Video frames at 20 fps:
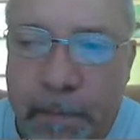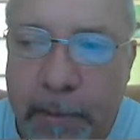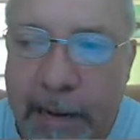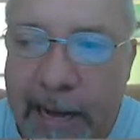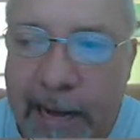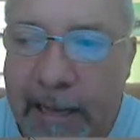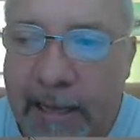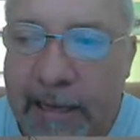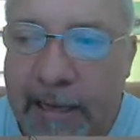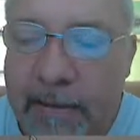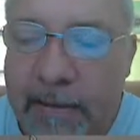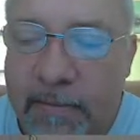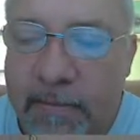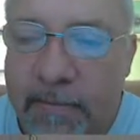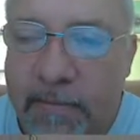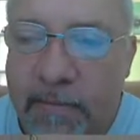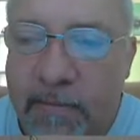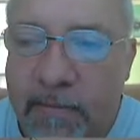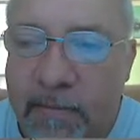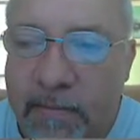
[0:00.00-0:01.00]
palette
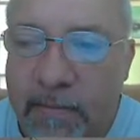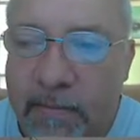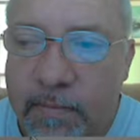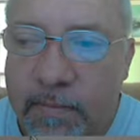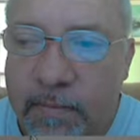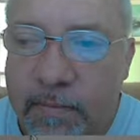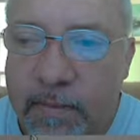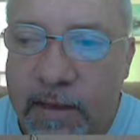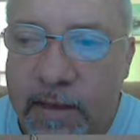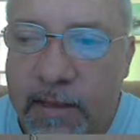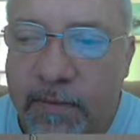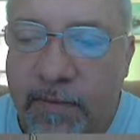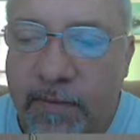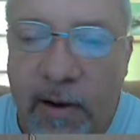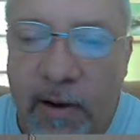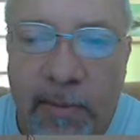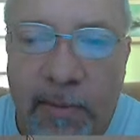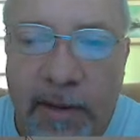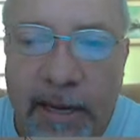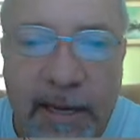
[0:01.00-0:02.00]
at the
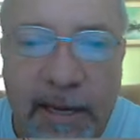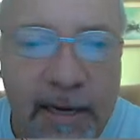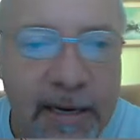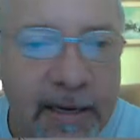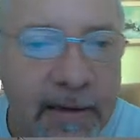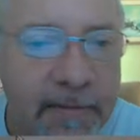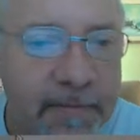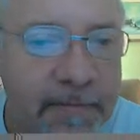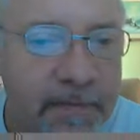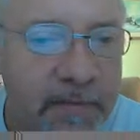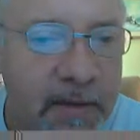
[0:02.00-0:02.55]
very beginning.